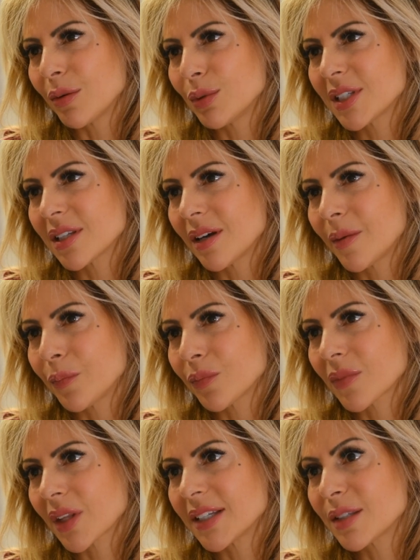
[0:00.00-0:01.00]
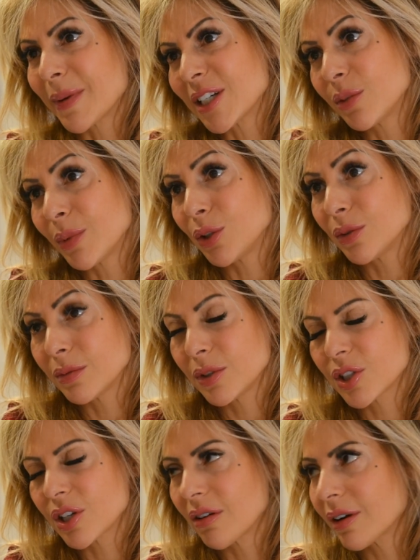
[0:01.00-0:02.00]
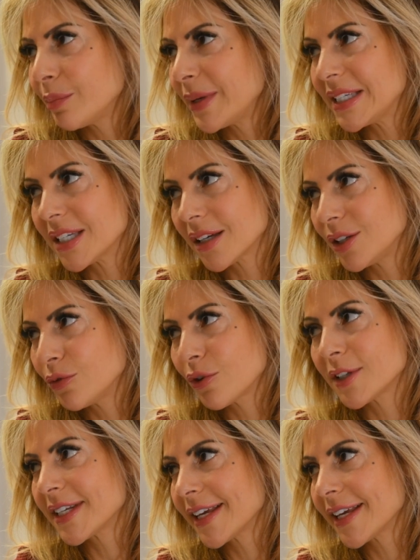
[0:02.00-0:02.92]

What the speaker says: there was, especially when you start competing and you've